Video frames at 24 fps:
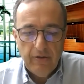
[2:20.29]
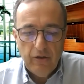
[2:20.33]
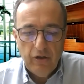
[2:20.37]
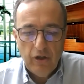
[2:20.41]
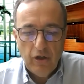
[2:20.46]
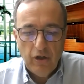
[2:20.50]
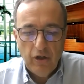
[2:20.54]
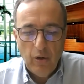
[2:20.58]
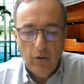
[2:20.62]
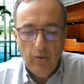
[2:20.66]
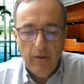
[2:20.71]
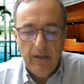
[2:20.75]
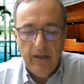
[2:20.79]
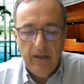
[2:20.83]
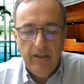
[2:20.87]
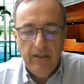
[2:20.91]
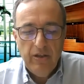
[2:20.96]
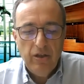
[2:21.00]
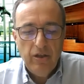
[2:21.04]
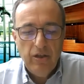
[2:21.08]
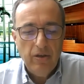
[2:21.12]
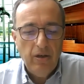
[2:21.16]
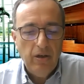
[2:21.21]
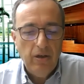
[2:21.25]
So
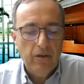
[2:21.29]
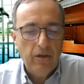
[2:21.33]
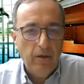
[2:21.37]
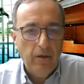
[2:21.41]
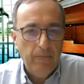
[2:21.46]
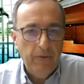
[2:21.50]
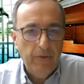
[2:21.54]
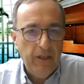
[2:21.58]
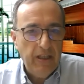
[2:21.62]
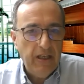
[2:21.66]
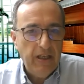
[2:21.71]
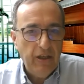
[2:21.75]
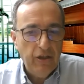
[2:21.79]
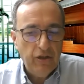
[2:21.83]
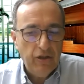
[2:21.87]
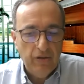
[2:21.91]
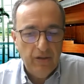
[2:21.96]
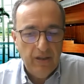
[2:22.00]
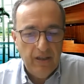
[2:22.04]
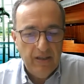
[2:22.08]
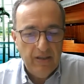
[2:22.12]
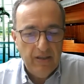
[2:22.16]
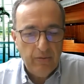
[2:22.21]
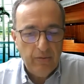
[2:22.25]
internal
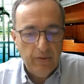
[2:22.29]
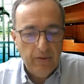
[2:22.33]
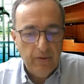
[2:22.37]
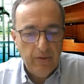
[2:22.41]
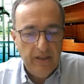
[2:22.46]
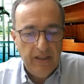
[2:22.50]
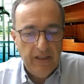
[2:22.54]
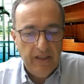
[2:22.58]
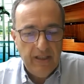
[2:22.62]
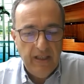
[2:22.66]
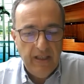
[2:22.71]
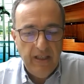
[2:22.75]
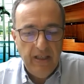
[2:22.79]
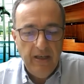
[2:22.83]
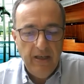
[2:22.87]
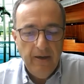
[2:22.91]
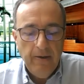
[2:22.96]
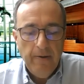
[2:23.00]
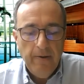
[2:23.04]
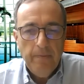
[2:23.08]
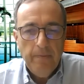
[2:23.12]
communication is really key.